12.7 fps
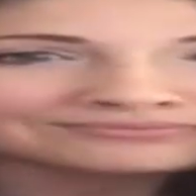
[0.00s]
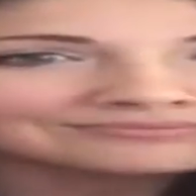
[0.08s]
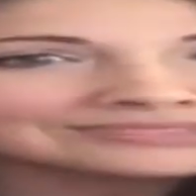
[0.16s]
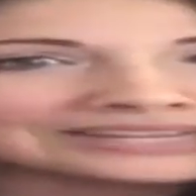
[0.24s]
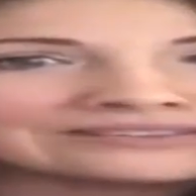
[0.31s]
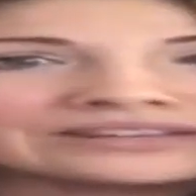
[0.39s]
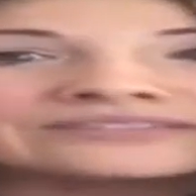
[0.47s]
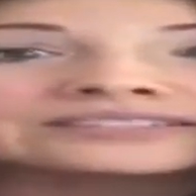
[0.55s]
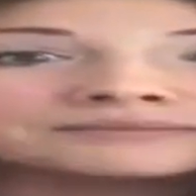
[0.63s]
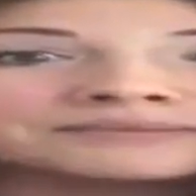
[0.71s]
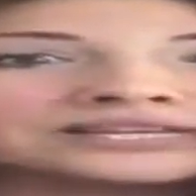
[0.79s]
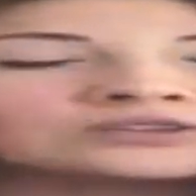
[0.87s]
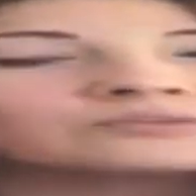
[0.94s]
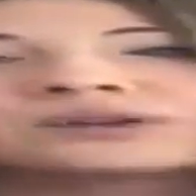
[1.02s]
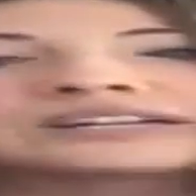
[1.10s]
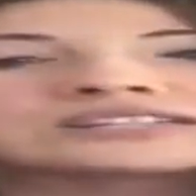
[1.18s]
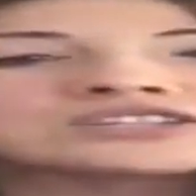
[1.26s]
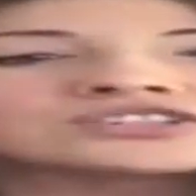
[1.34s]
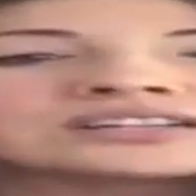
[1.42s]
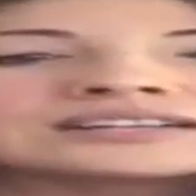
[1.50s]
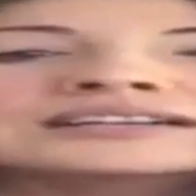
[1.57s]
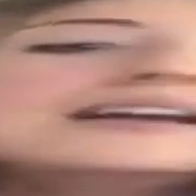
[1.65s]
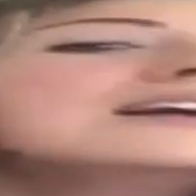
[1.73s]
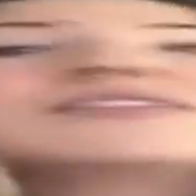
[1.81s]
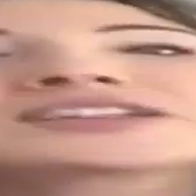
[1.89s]
Even if it's a medical practitioner,
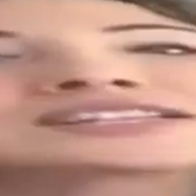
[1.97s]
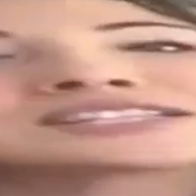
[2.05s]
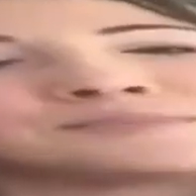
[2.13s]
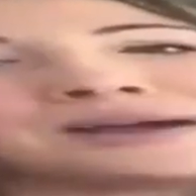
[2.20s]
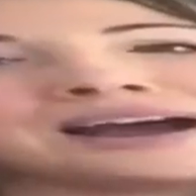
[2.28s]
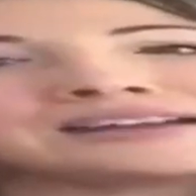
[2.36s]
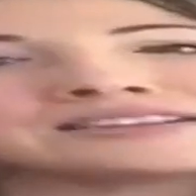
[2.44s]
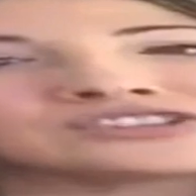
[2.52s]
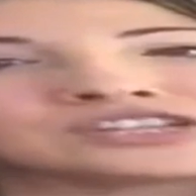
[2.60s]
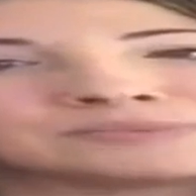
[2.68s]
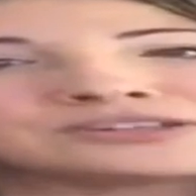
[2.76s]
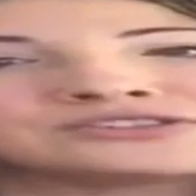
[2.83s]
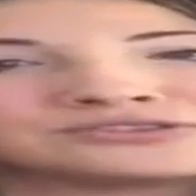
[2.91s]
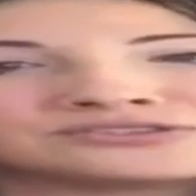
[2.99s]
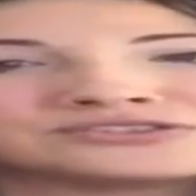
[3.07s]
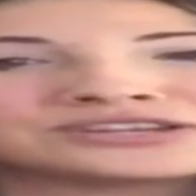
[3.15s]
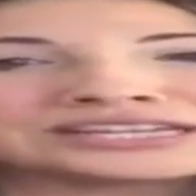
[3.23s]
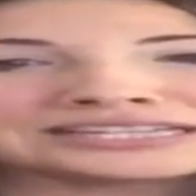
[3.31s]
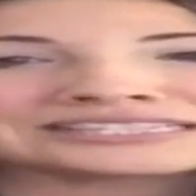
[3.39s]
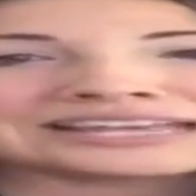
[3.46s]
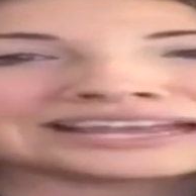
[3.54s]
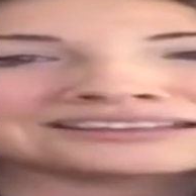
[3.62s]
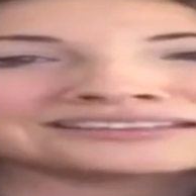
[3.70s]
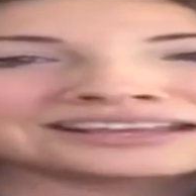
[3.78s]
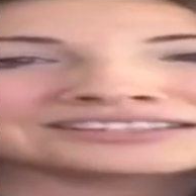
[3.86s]
that it's a partnership and you get a
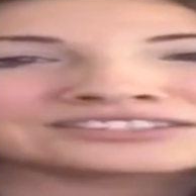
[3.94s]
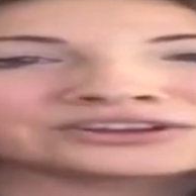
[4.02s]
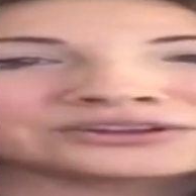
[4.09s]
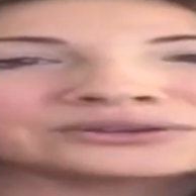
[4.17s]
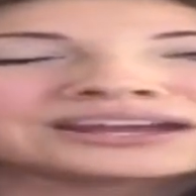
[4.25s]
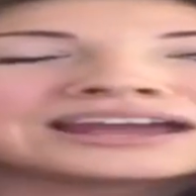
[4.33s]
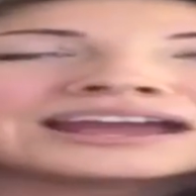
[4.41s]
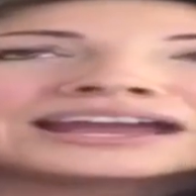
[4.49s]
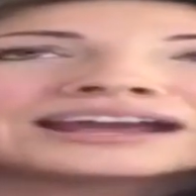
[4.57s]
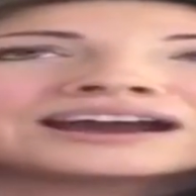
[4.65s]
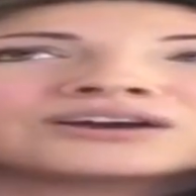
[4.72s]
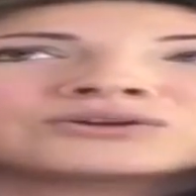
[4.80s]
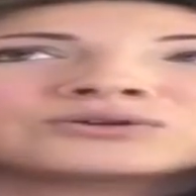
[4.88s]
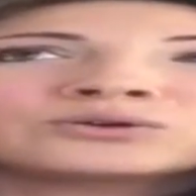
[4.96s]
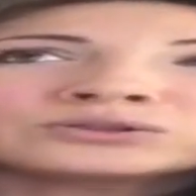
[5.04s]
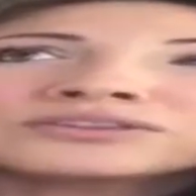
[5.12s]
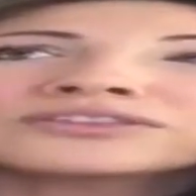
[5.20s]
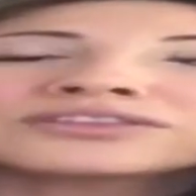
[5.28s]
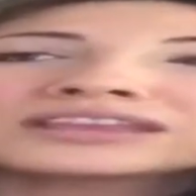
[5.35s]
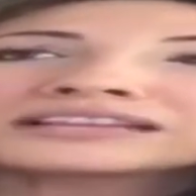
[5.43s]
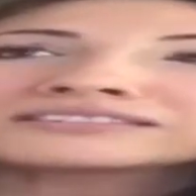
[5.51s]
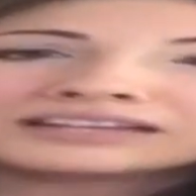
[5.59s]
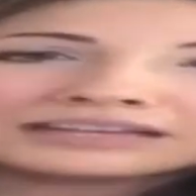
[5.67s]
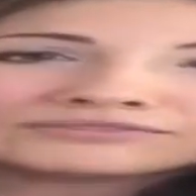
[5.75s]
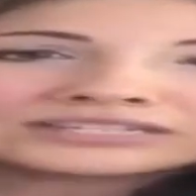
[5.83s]
say in that. So all of the things
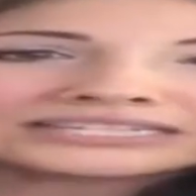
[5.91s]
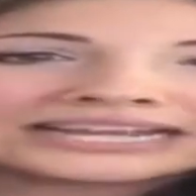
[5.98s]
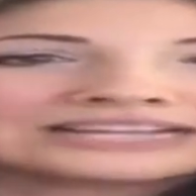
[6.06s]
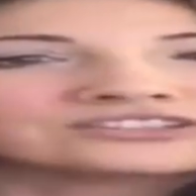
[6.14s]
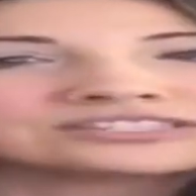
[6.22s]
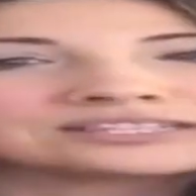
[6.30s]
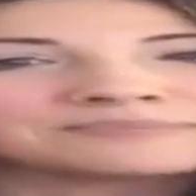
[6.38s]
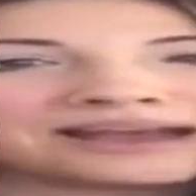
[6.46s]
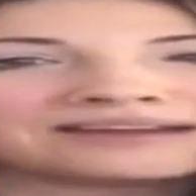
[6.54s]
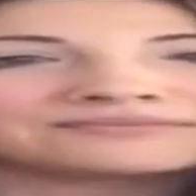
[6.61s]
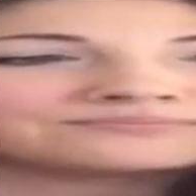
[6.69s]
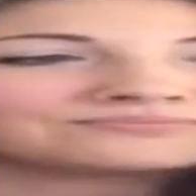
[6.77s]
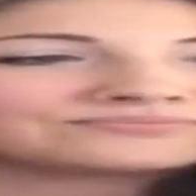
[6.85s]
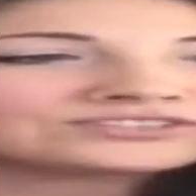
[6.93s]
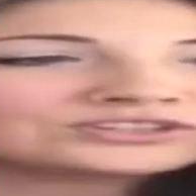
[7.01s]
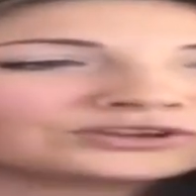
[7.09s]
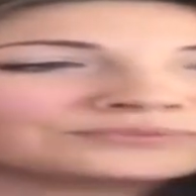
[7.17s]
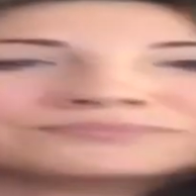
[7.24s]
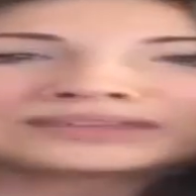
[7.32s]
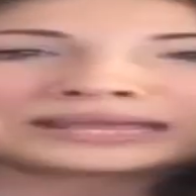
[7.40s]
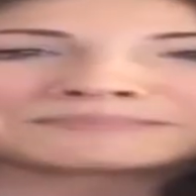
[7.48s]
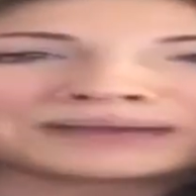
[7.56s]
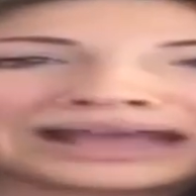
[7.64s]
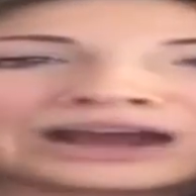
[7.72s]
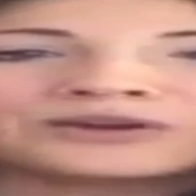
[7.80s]
I love to teach is about,
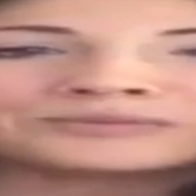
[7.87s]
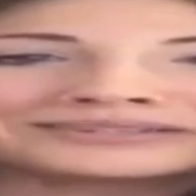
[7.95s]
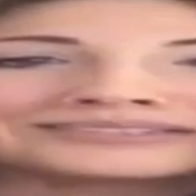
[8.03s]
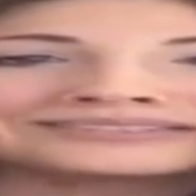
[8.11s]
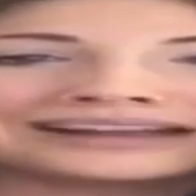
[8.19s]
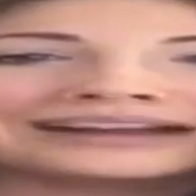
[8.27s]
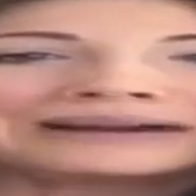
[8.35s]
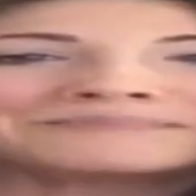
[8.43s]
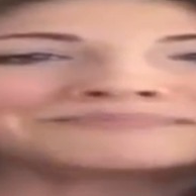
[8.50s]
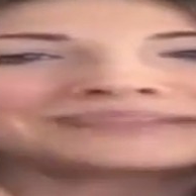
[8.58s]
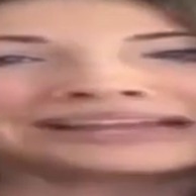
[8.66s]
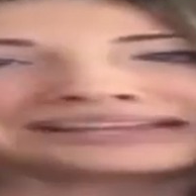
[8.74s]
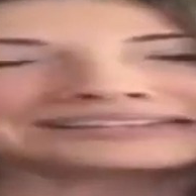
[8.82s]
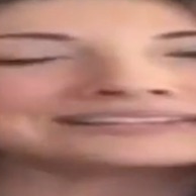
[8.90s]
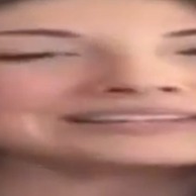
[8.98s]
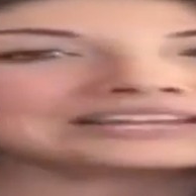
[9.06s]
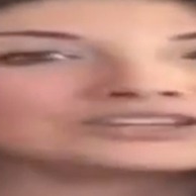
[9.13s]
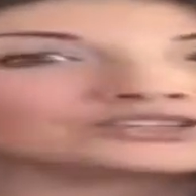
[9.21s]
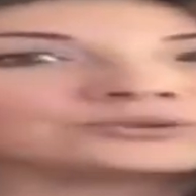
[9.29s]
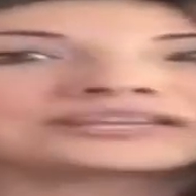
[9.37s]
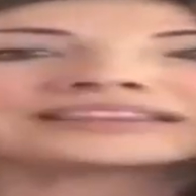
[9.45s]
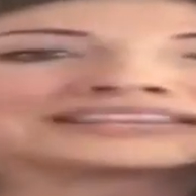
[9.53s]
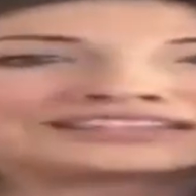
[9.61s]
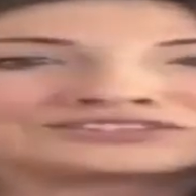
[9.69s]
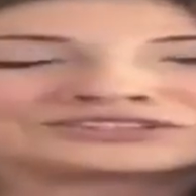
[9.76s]
empowerment and doing
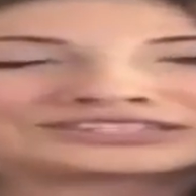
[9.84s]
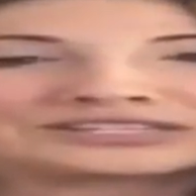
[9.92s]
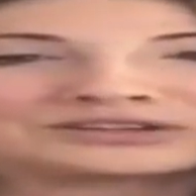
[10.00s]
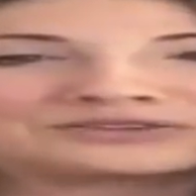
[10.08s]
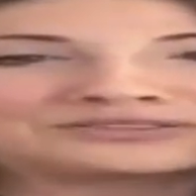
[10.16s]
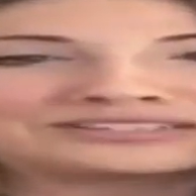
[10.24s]
things yourself and